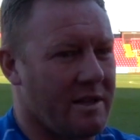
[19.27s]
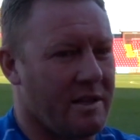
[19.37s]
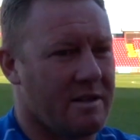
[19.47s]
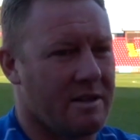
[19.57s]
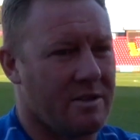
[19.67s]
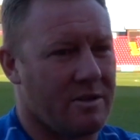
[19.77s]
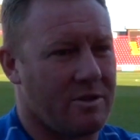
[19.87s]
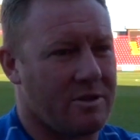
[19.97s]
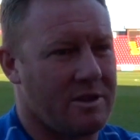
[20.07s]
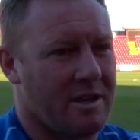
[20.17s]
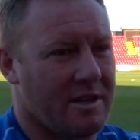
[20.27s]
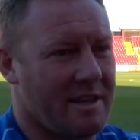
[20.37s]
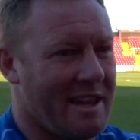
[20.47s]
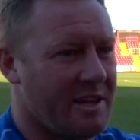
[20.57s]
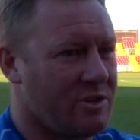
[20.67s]
and not taking
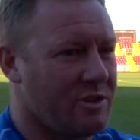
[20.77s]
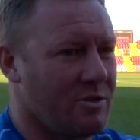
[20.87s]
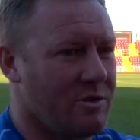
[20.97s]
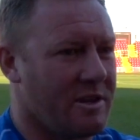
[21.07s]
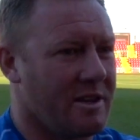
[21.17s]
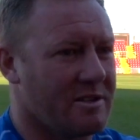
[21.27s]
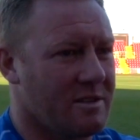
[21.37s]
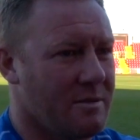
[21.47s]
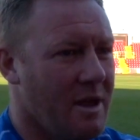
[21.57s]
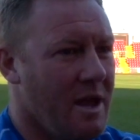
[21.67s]
any age to do things and